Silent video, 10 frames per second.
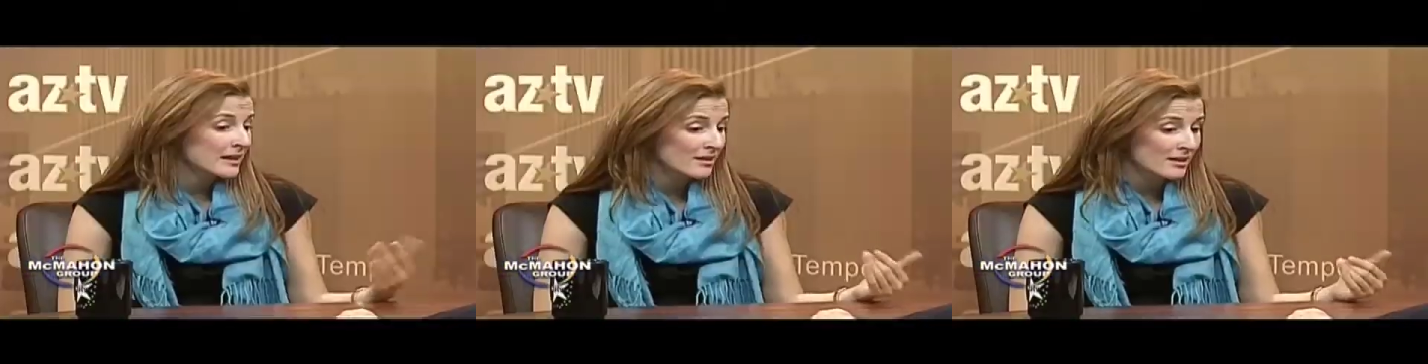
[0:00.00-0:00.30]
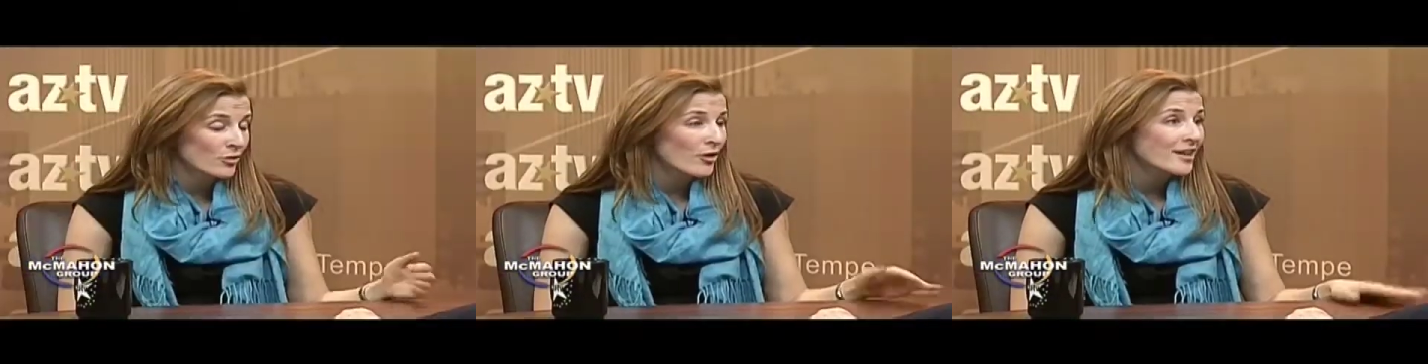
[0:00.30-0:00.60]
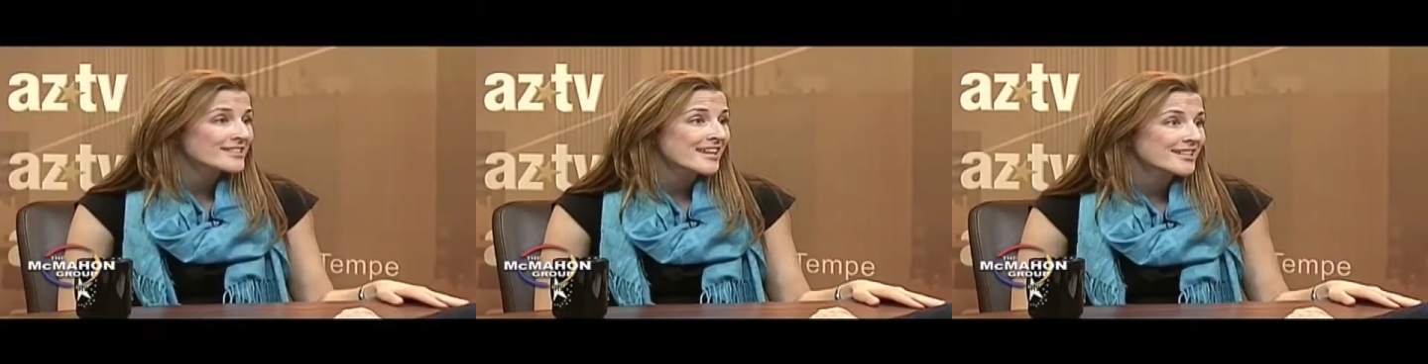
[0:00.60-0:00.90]
They can either
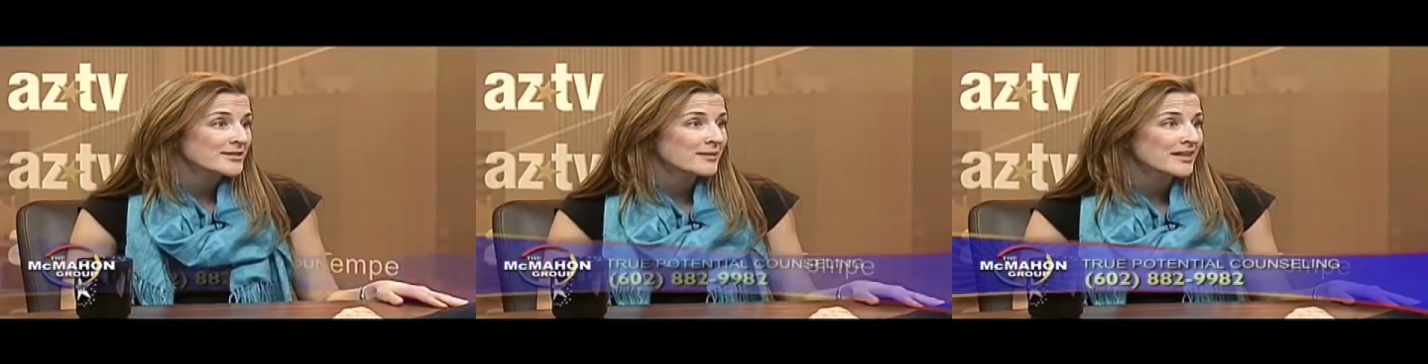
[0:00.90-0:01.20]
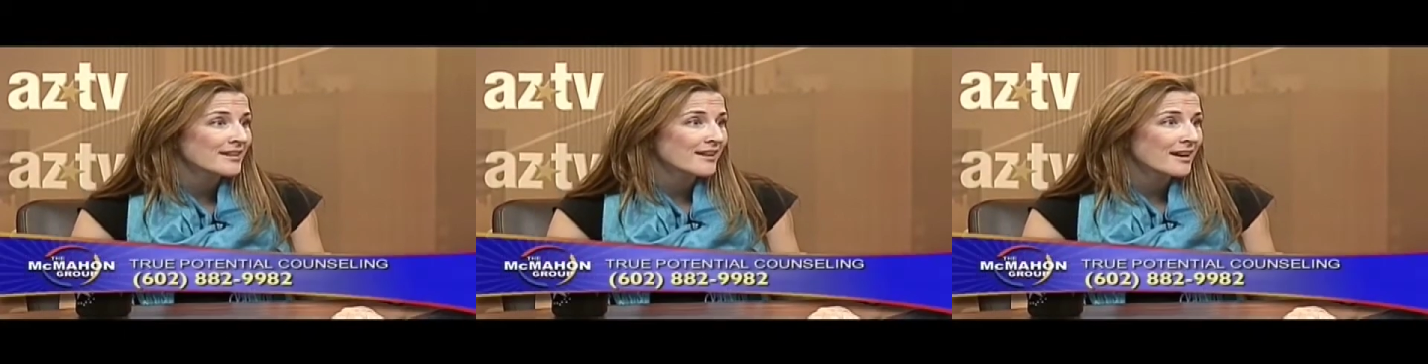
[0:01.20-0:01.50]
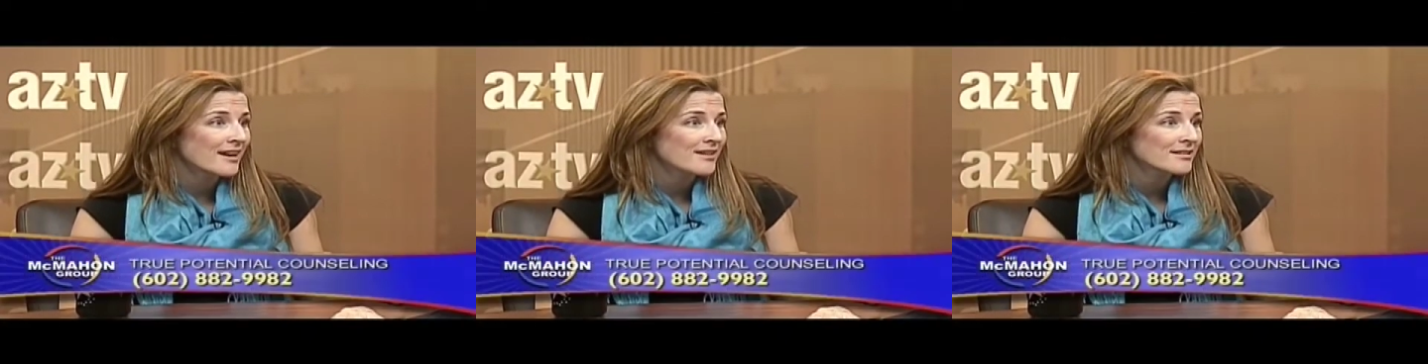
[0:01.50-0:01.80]
contact me
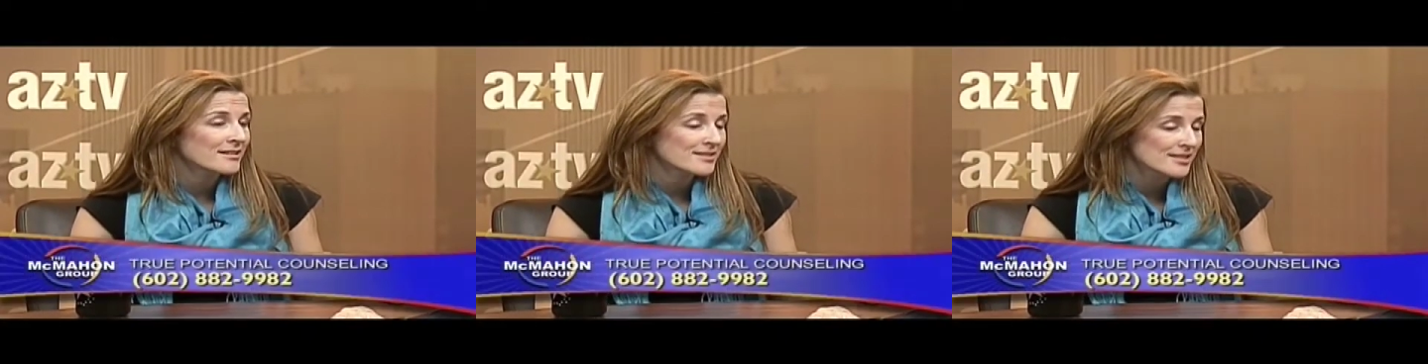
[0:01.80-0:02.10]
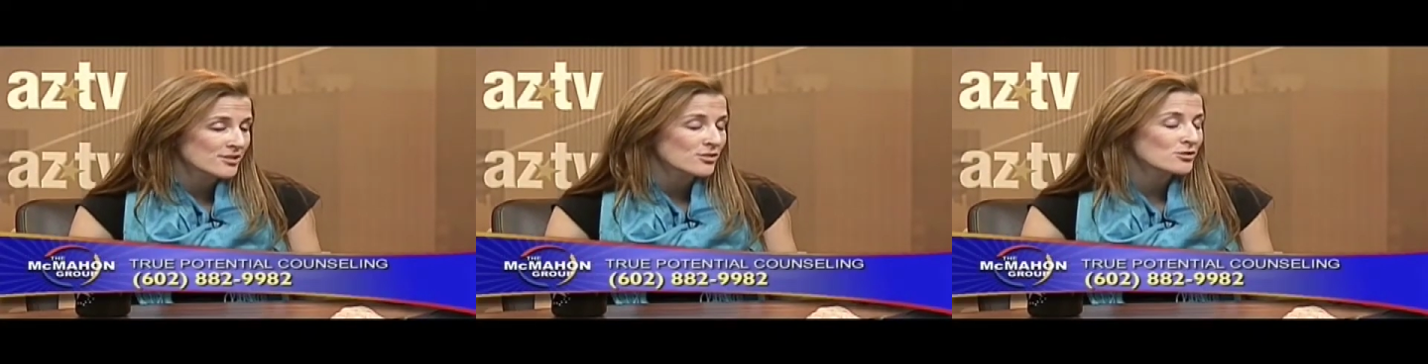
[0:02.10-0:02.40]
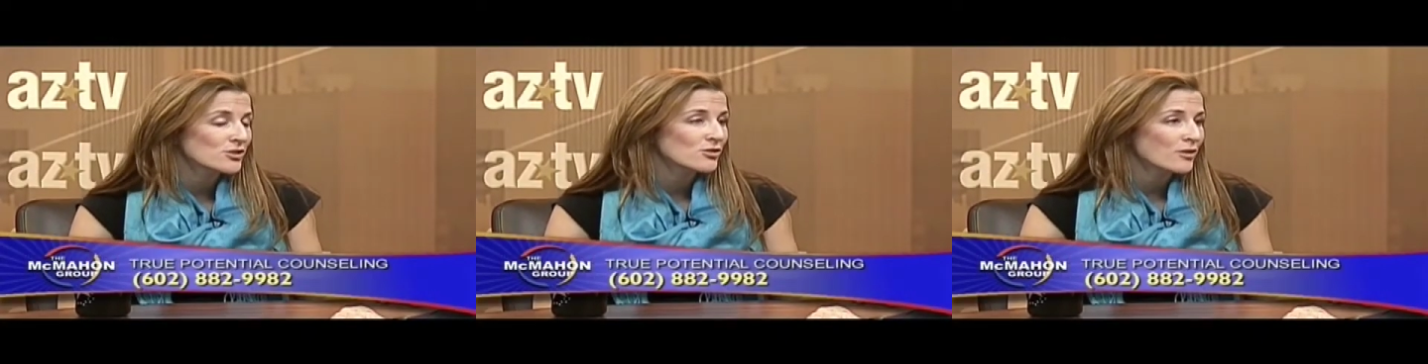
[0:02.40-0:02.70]
at six oh
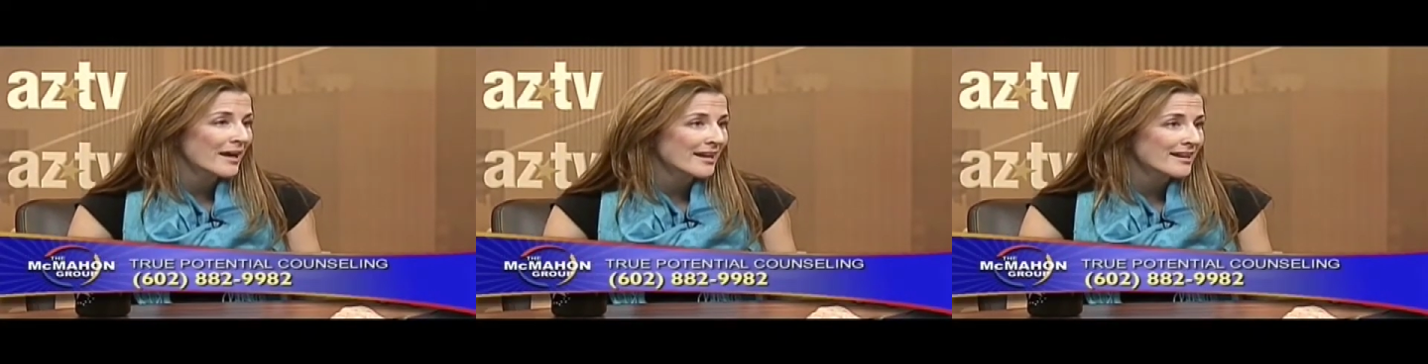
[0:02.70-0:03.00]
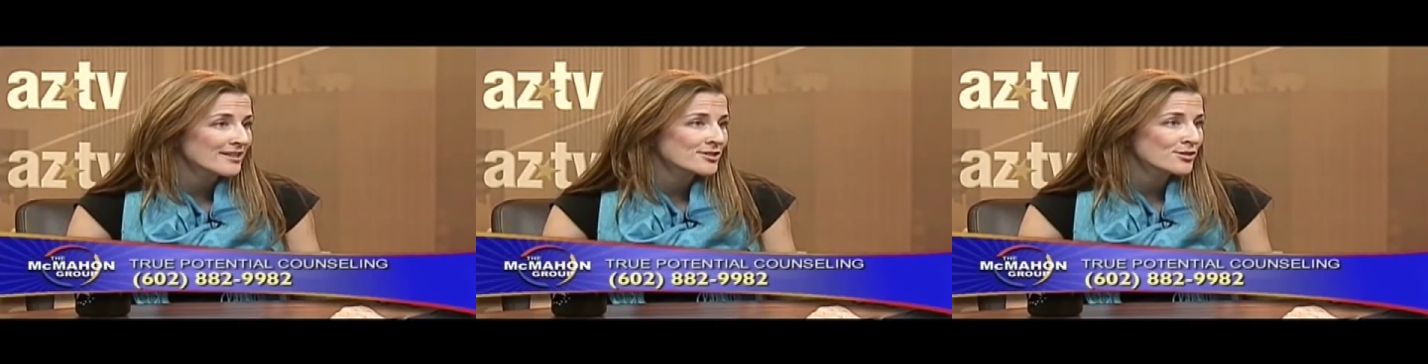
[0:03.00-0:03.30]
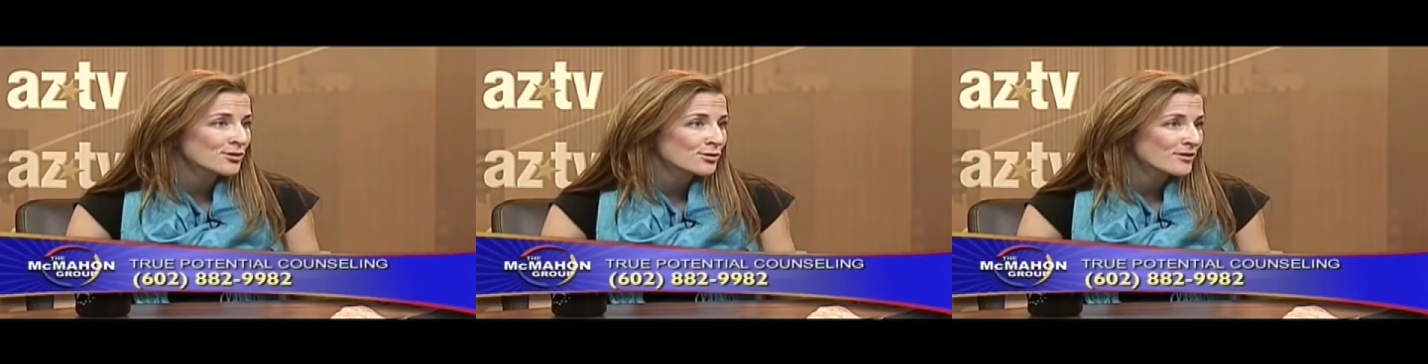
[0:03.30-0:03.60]
two, eight eight
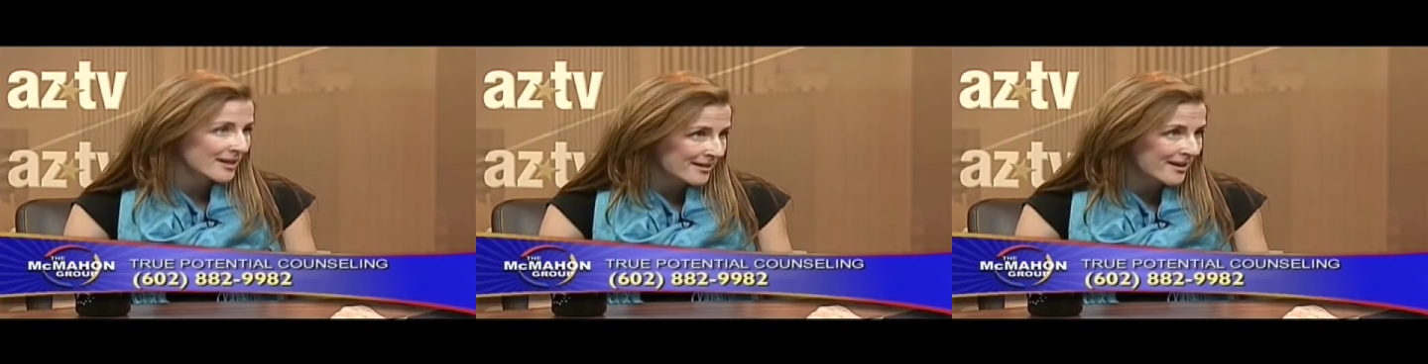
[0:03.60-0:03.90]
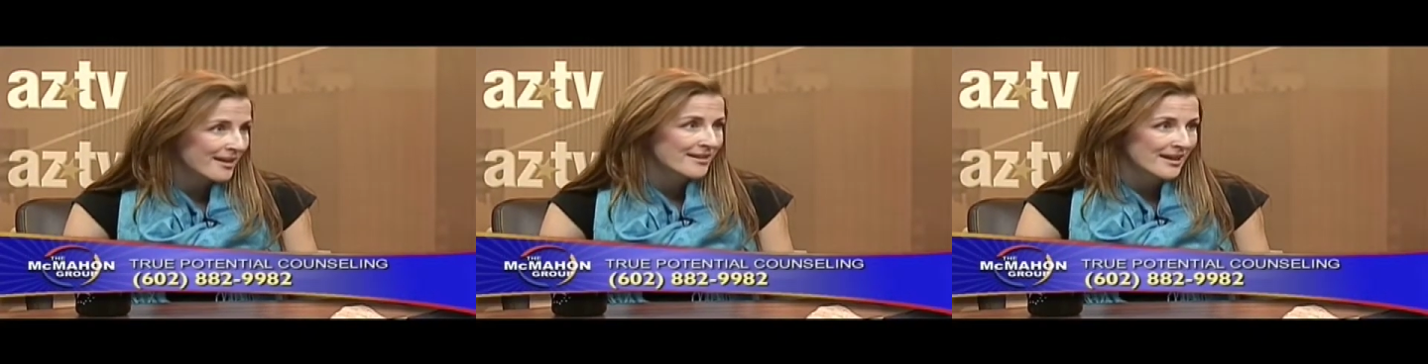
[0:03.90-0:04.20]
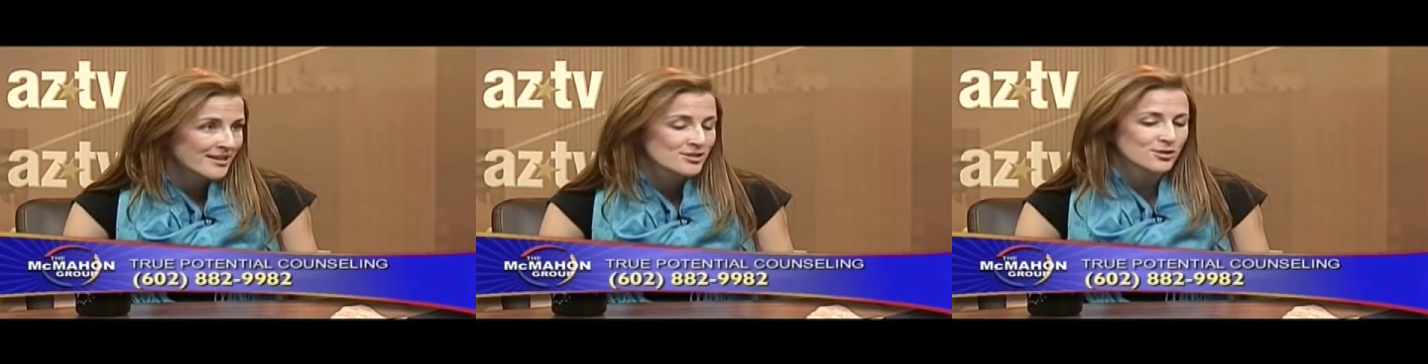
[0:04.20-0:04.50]
two, nine nine
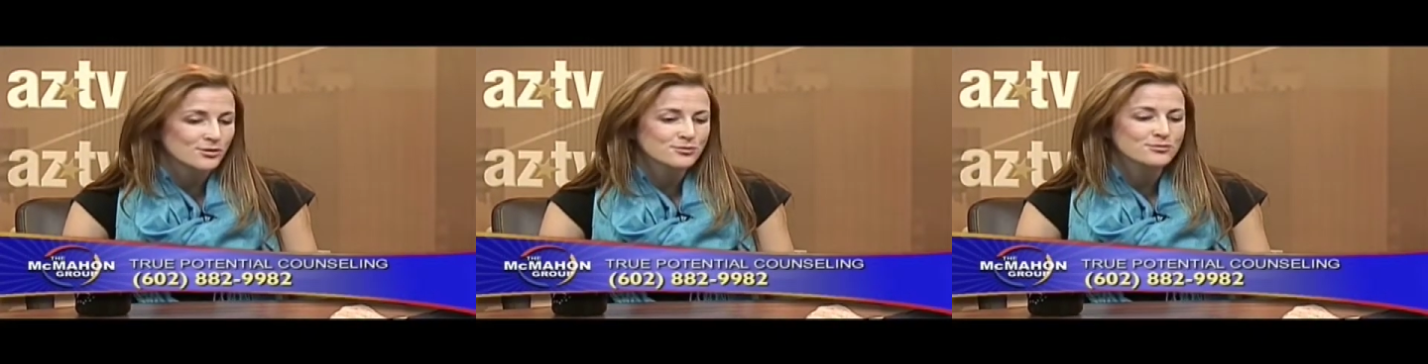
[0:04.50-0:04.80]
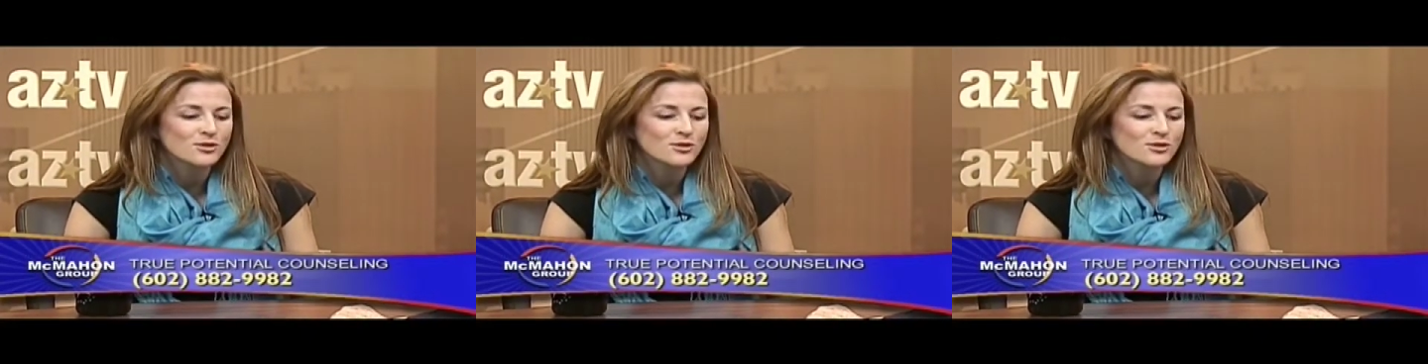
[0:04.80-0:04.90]
eight two.